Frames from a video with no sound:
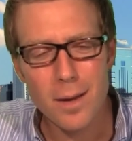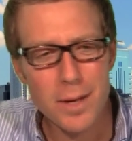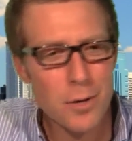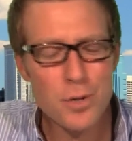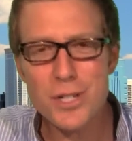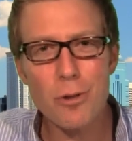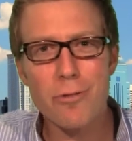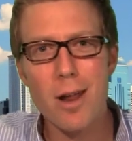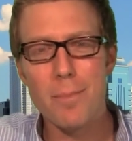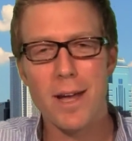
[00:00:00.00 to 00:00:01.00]
I mean, who's so
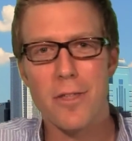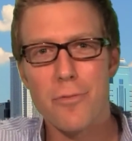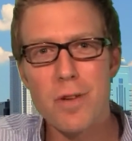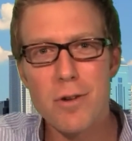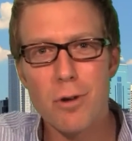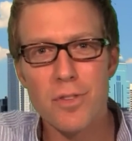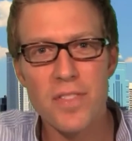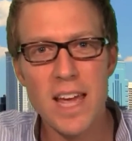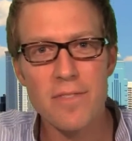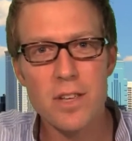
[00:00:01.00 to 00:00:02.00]
threatened by a 3-year-old
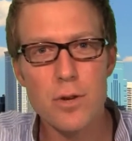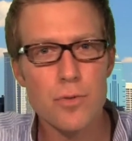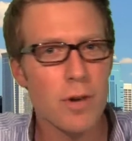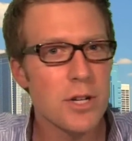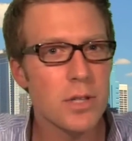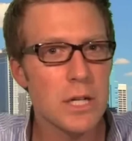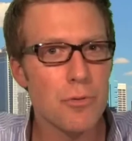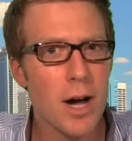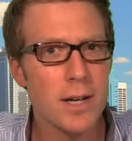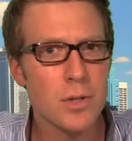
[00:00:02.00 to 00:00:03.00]
that they have to use racially
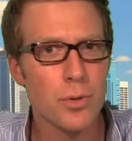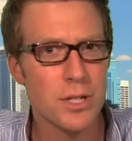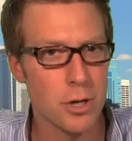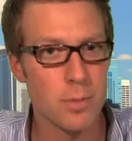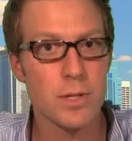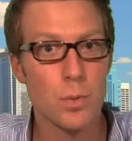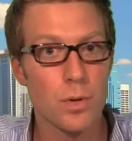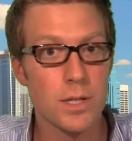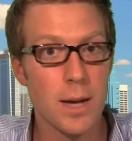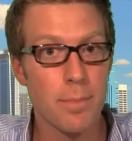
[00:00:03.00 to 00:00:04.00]
derogatory terms
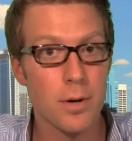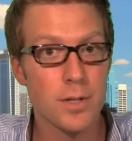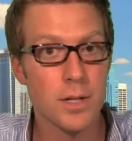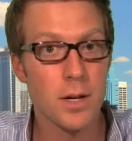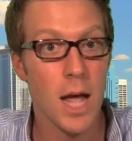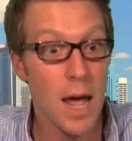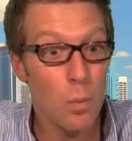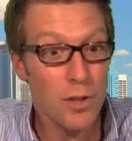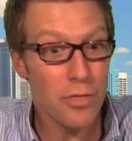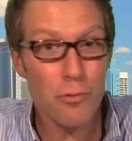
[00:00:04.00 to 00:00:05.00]
towards that person?
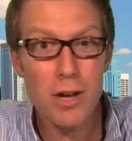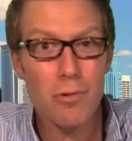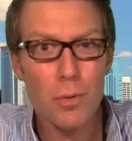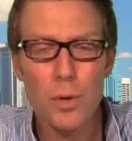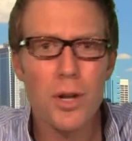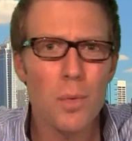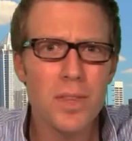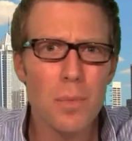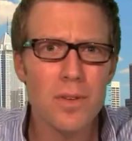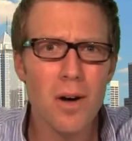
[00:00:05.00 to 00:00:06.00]
And what 3-year-old would know
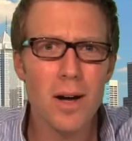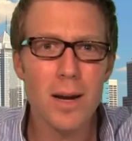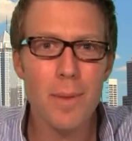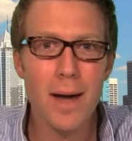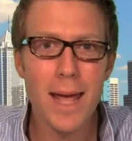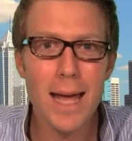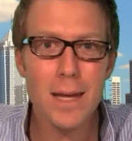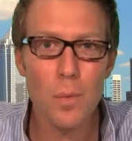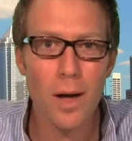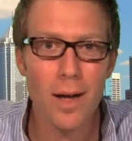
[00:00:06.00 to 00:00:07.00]
what they were talking about
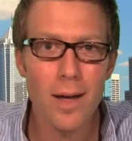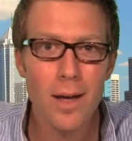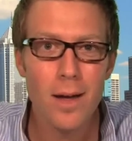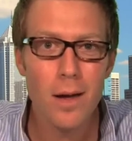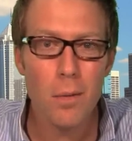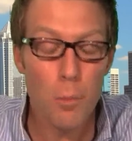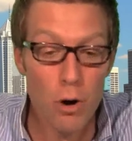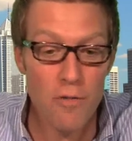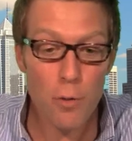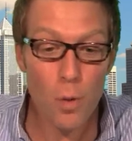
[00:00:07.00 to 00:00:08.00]
anyway?
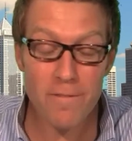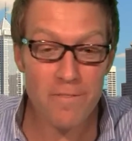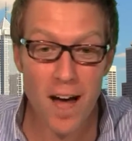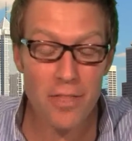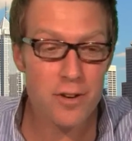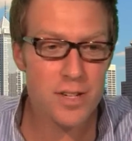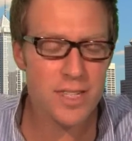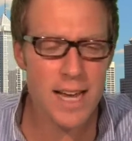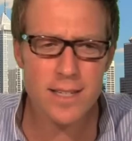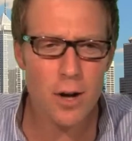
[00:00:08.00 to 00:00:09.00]
Moreover, what father
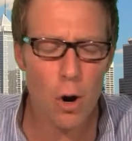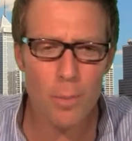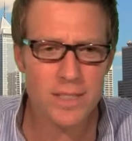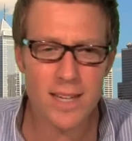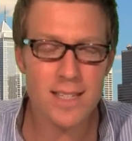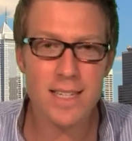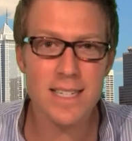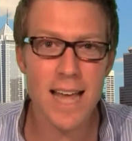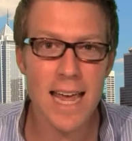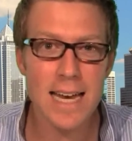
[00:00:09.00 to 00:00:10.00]
stays at home and doesn't
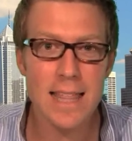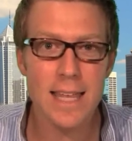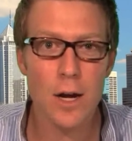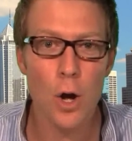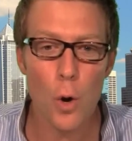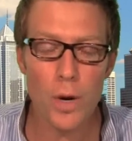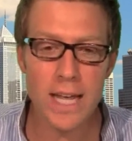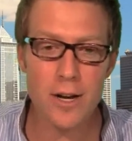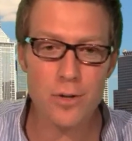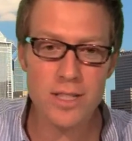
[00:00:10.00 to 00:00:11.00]
say anything when
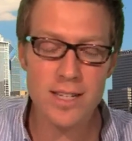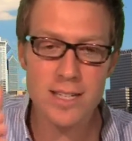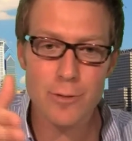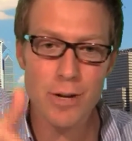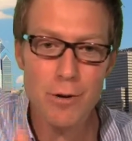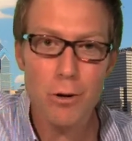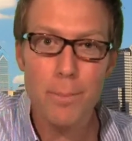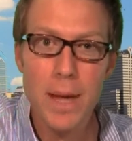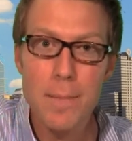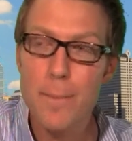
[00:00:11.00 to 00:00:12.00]
he knows that his
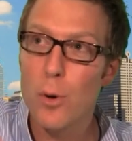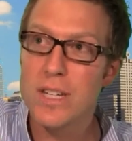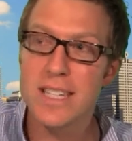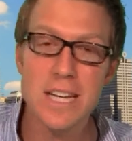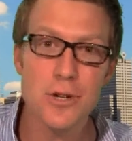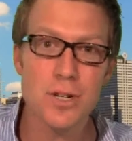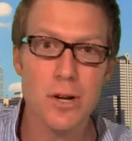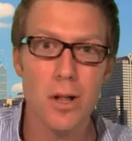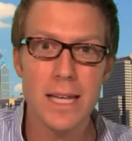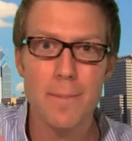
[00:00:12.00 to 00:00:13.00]
3-year-old baby boy's teacher is
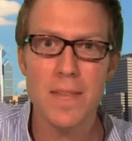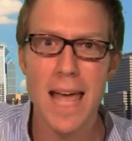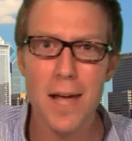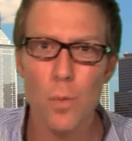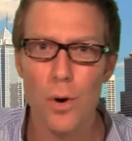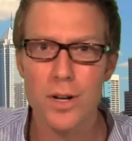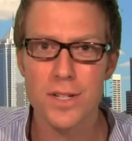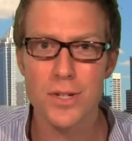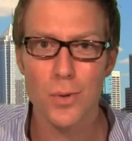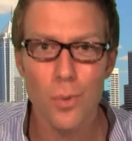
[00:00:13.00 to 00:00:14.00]
calling him the N-word
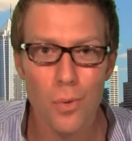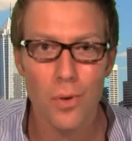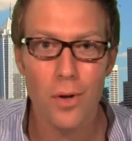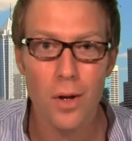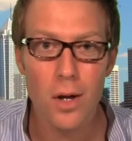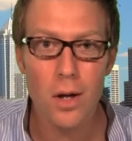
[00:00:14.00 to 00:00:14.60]
at school?